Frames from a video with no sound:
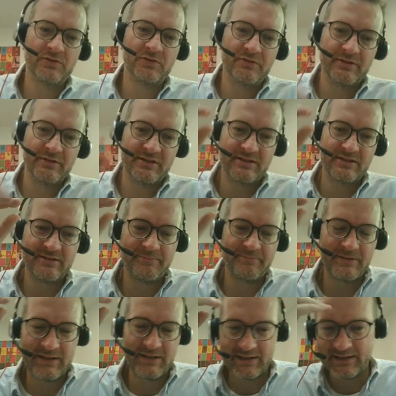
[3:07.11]
to this
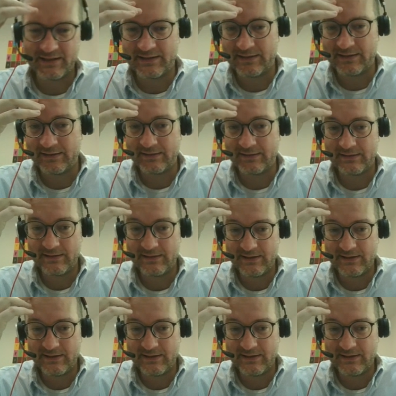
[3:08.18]
particular